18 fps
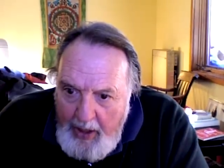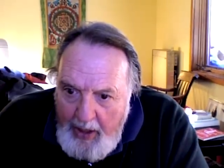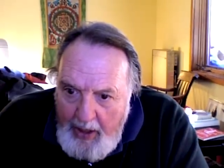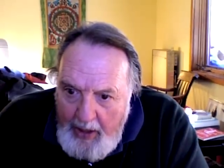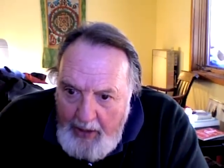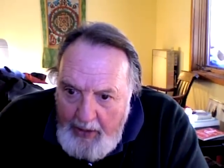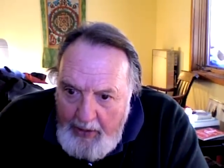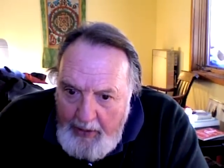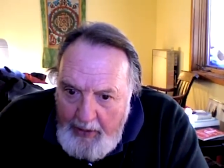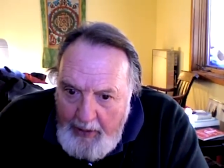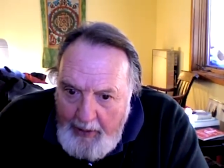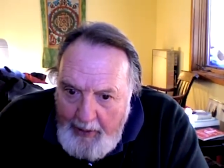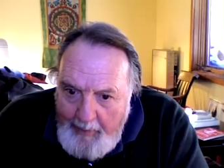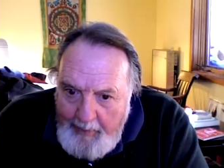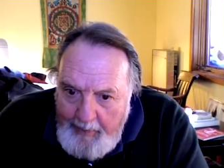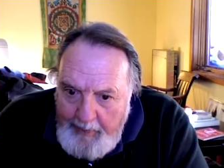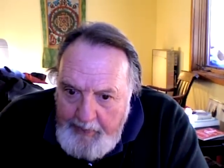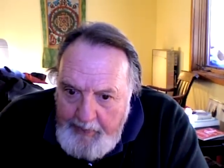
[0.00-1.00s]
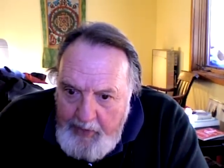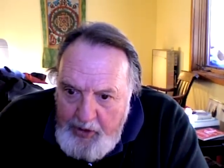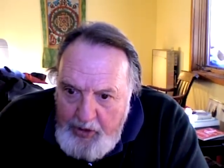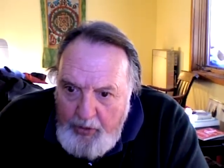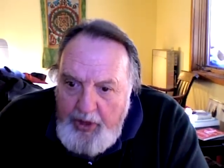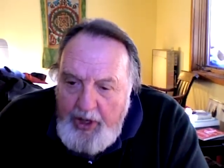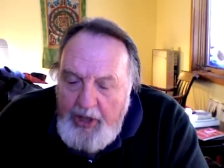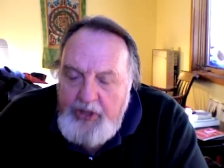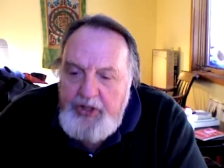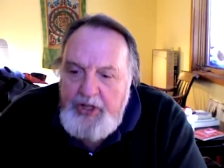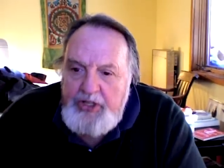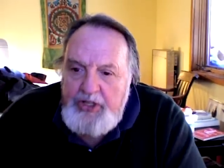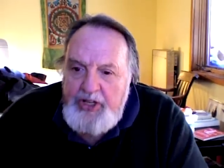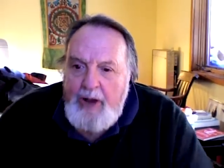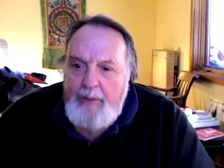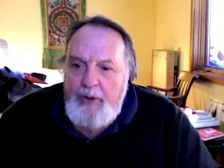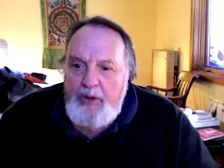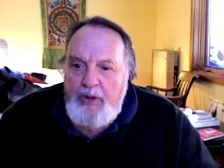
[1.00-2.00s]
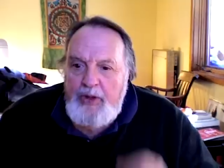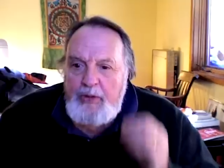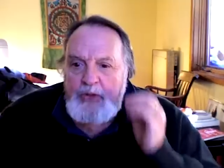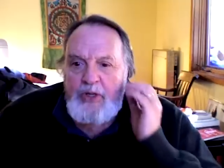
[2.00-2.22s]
and um, so there's an example.